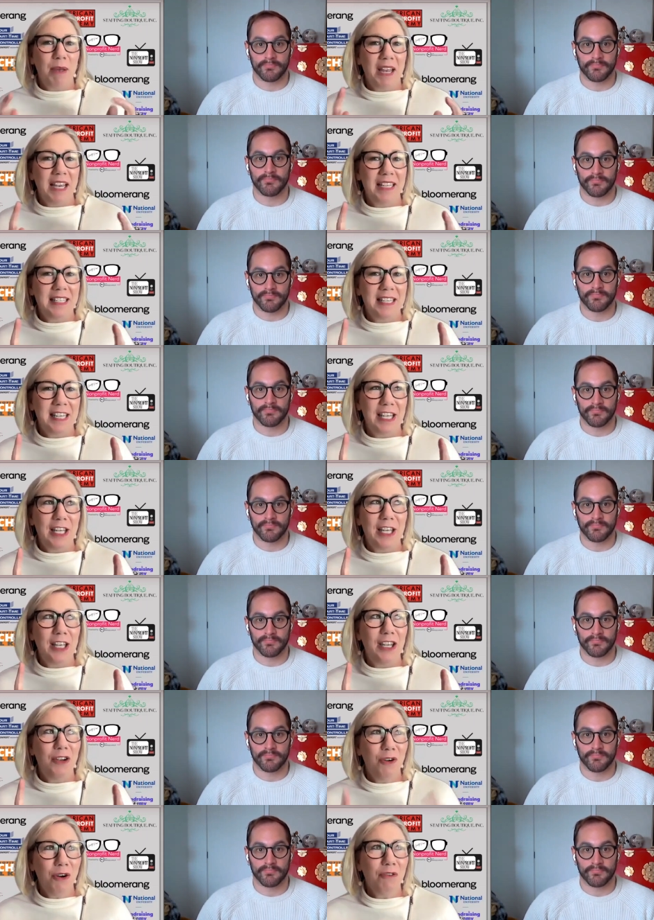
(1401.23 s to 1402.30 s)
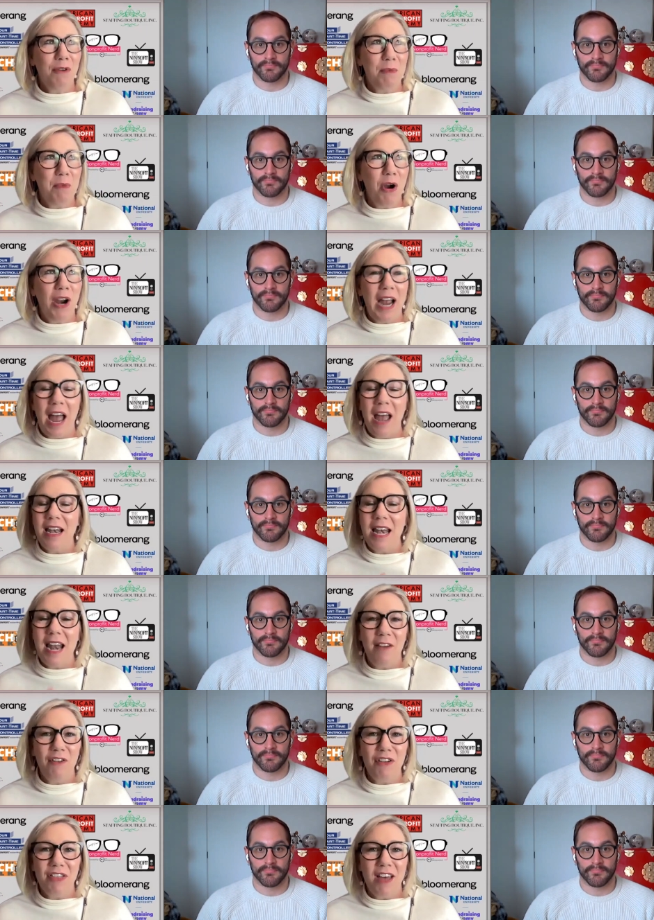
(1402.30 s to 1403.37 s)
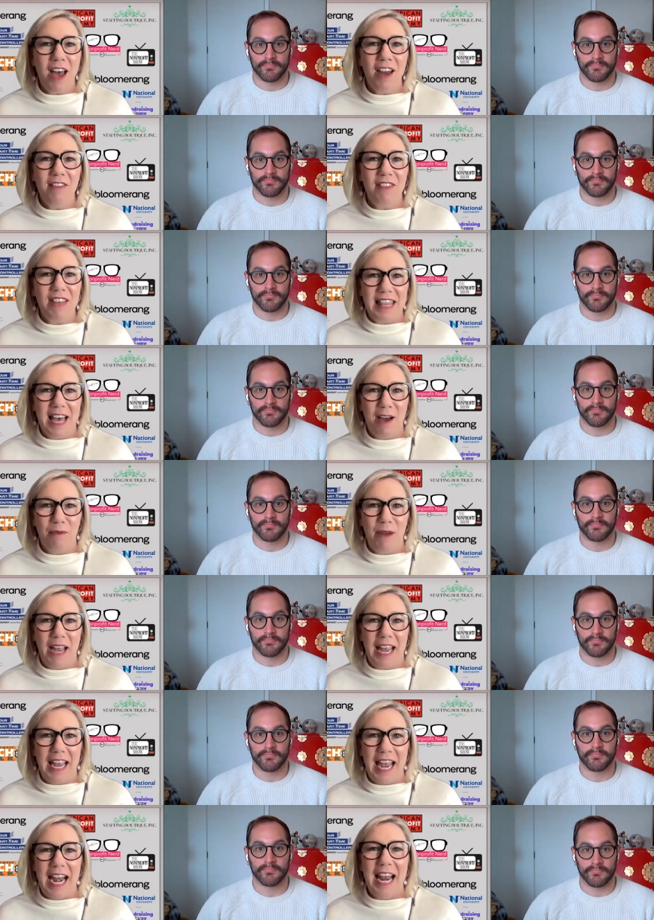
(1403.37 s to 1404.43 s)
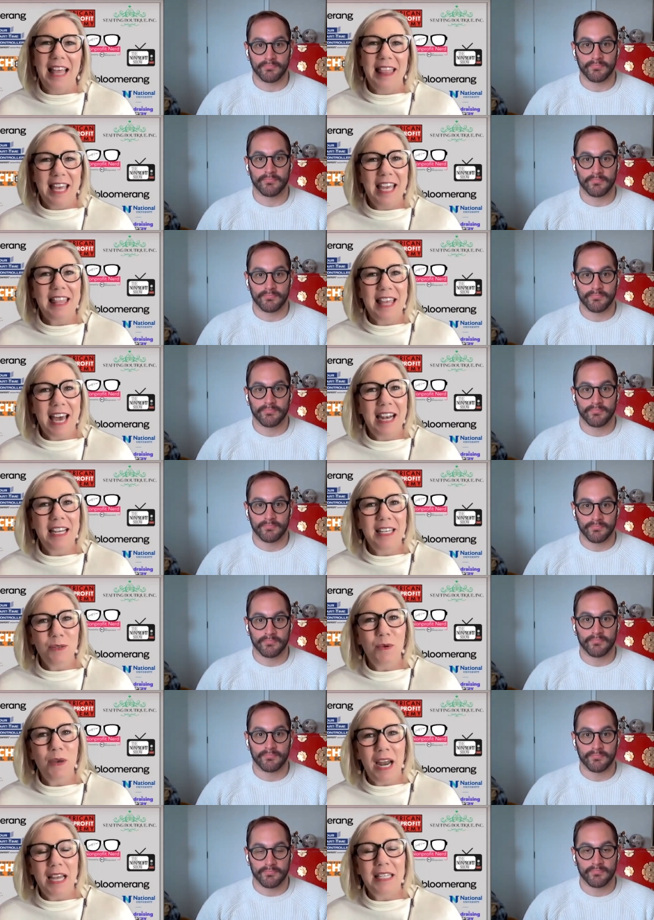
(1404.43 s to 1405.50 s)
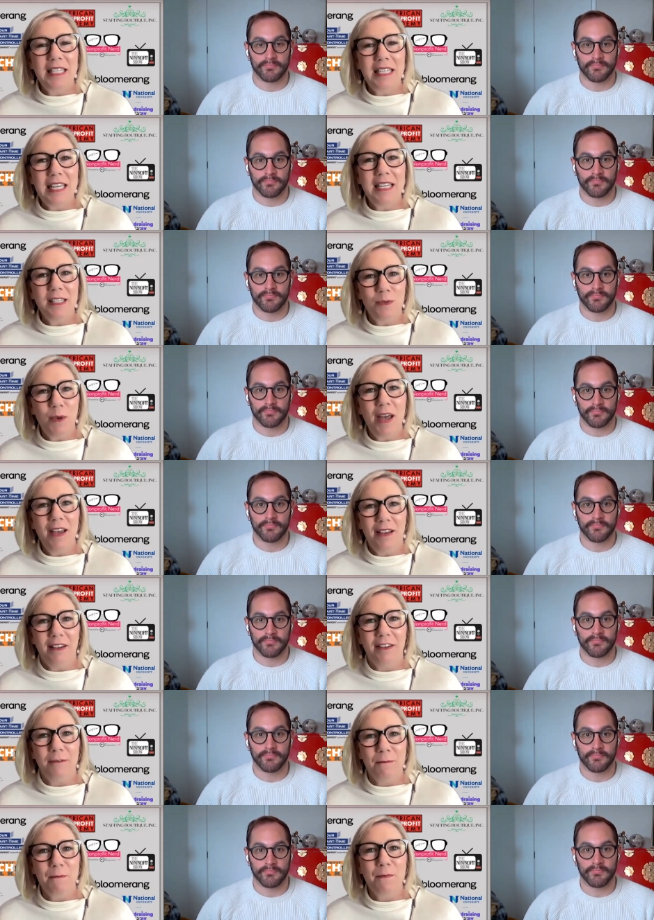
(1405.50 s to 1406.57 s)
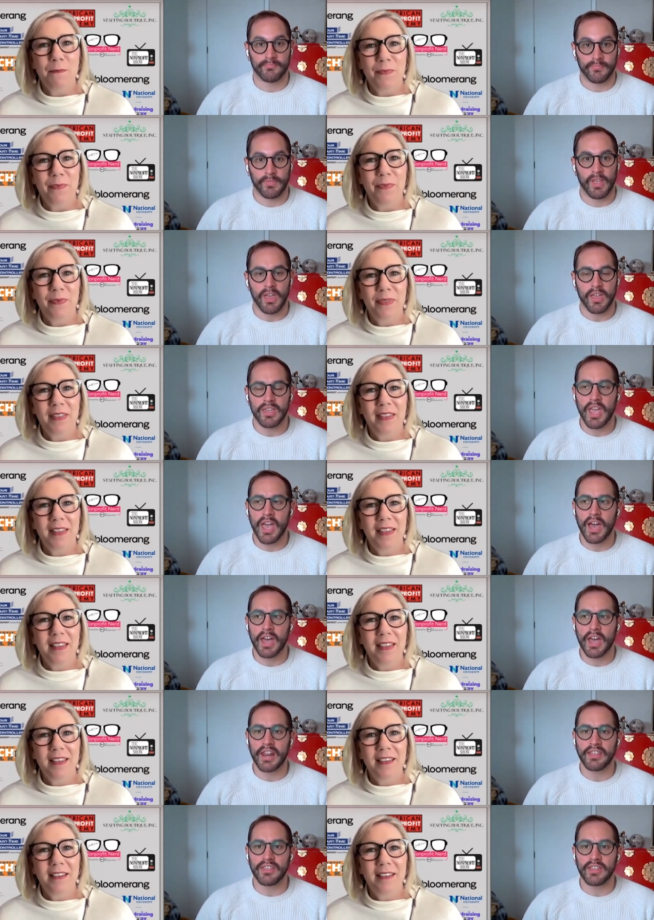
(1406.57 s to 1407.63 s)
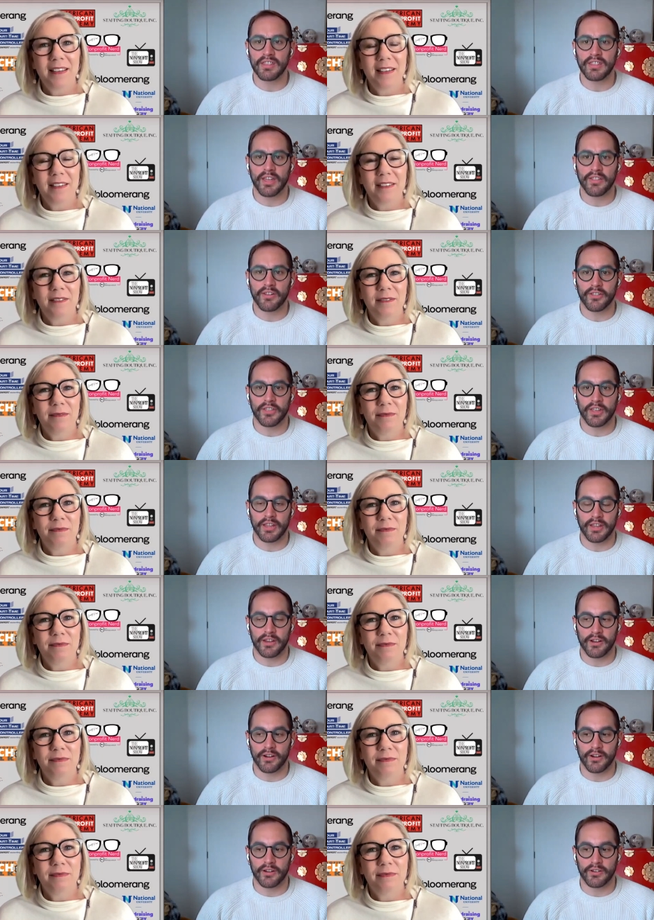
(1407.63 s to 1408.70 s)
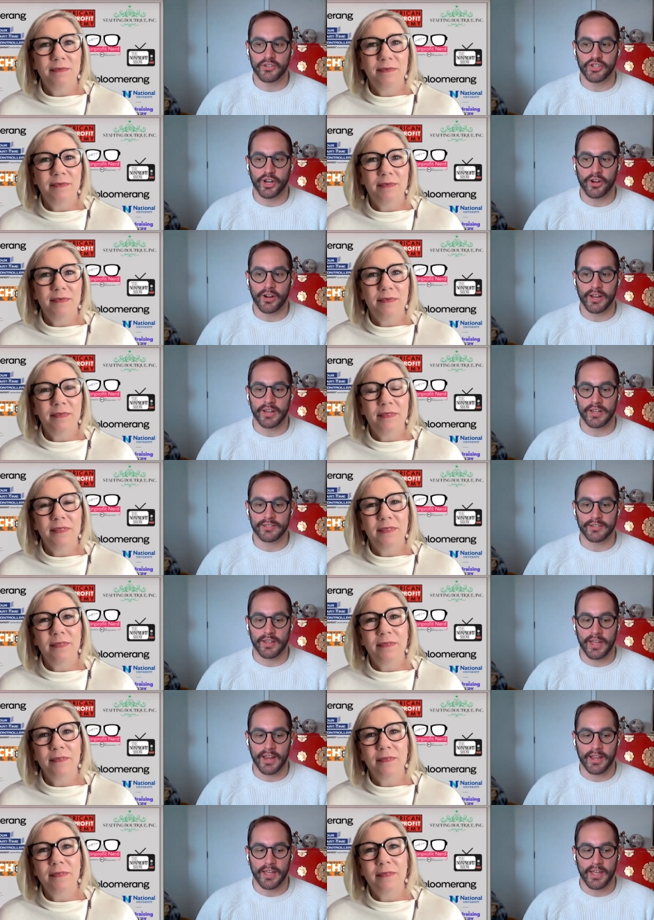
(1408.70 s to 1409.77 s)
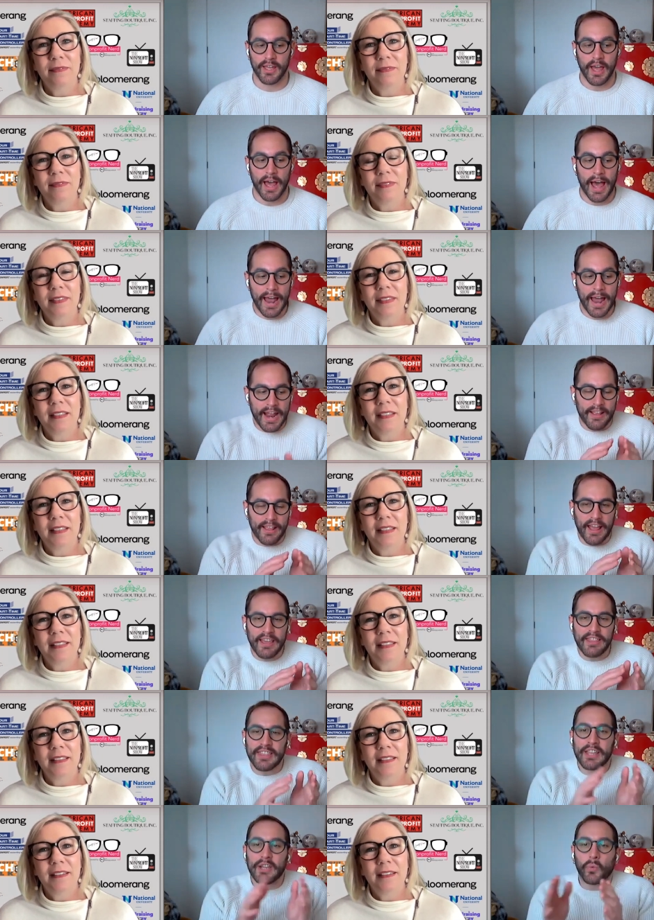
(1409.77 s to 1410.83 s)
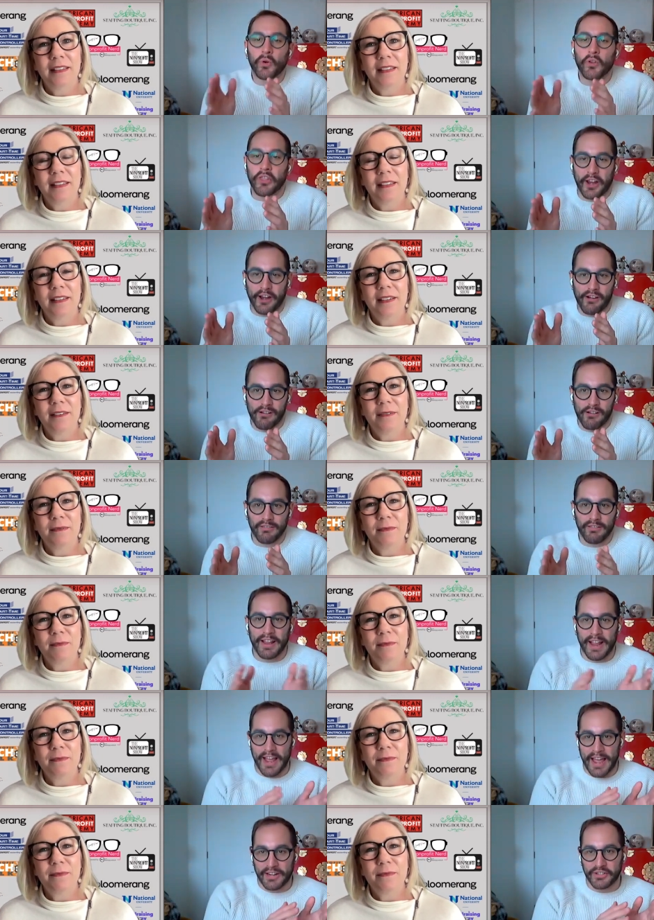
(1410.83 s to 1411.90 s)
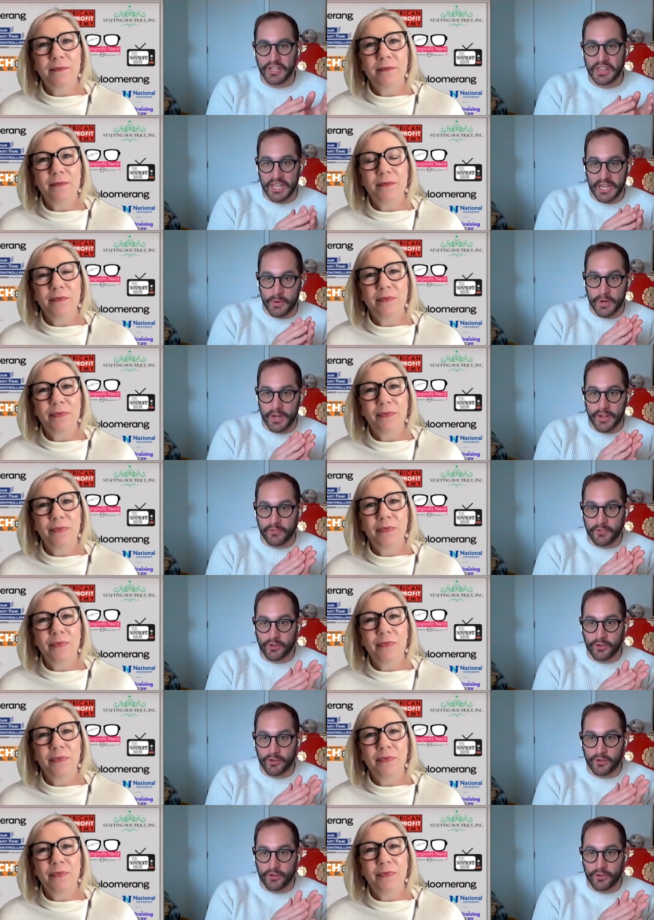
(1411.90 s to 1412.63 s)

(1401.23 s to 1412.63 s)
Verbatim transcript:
Speaker 1: because your remark, I had never thought of it that way. And I think that is what I see as well.
Speaker 2: Yeah. And I think the other thing here, Jarrett, is like, and I think we're there. Like, I actually think we have